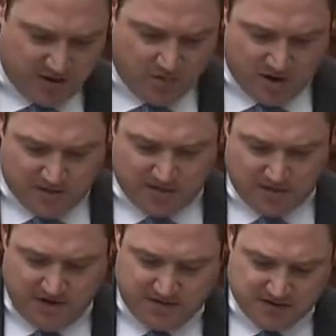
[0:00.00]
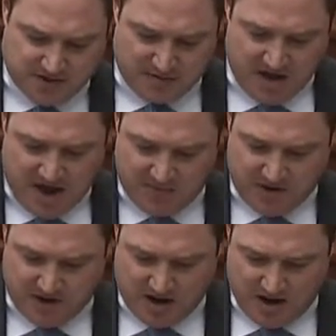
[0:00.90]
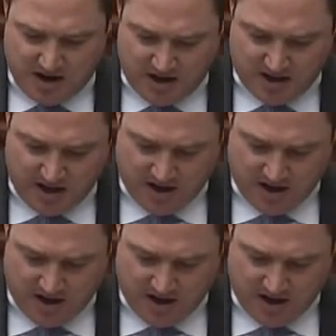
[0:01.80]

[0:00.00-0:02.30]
a wonderful event that's going to be happening in